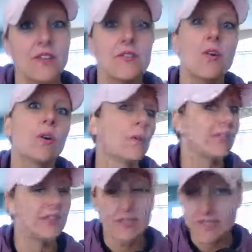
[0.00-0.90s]
for
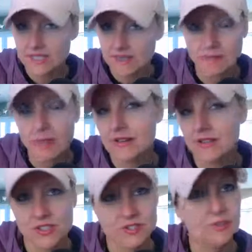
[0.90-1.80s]
when their
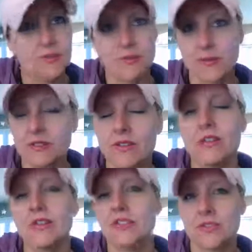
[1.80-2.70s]
parents took them to
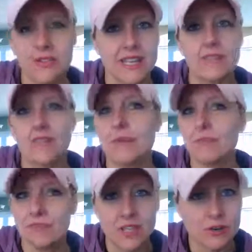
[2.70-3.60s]
McDonald's or gave
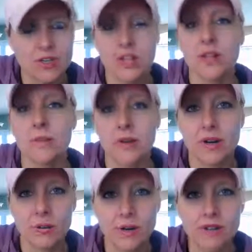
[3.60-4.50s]
them, you know, a chocolate
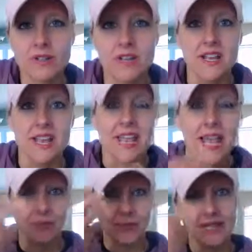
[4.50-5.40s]
bar or whatever.
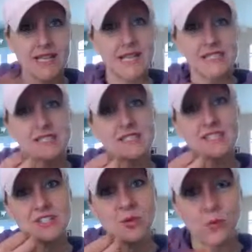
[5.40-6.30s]
And because it's
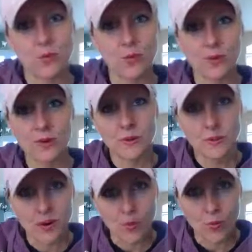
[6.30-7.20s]
such a warm,
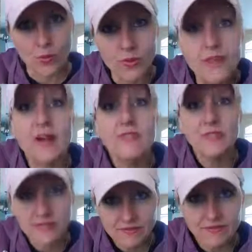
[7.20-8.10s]

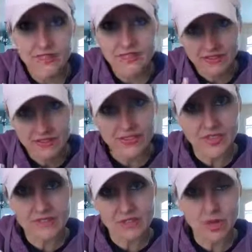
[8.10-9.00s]
loving feeling that
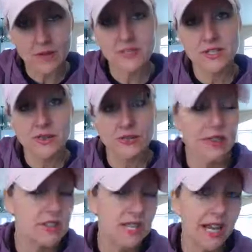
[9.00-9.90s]
they've adopted over
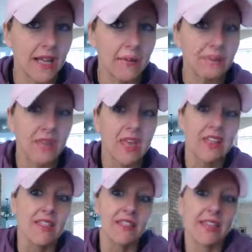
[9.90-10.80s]
their time,
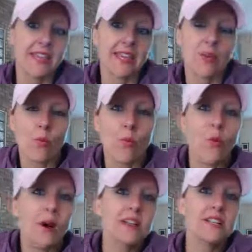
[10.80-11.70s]
they
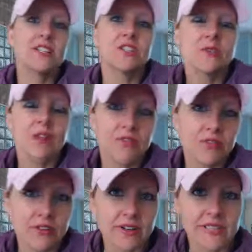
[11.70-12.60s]
want to do that for
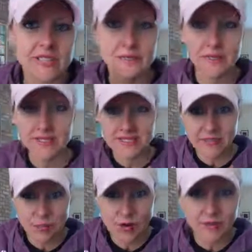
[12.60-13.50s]
their kids because they
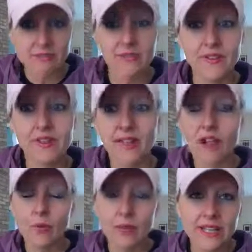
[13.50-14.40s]
want to feel like,
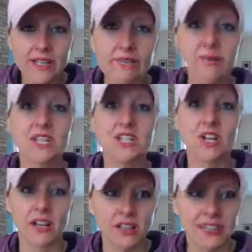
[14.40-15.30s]
I want to give my
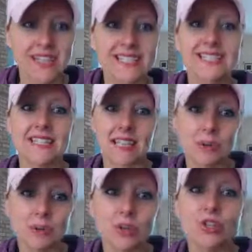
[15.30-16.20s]
child that
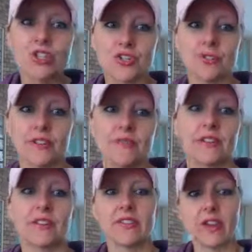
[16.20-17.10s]
same nurturing
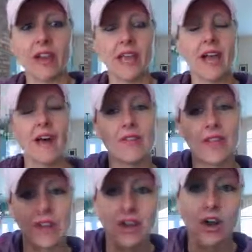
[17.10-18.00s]
feeling that I have,
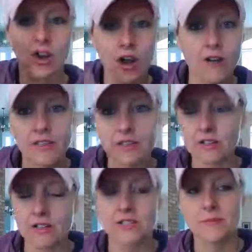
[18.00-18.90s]
and a coffee
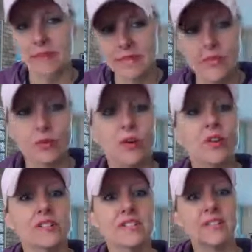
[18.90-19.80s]
crisp
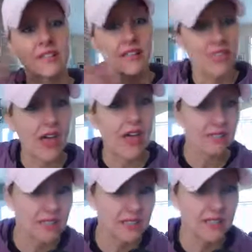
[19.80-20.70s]
equals that
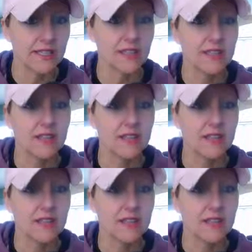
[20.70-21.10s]
feeling.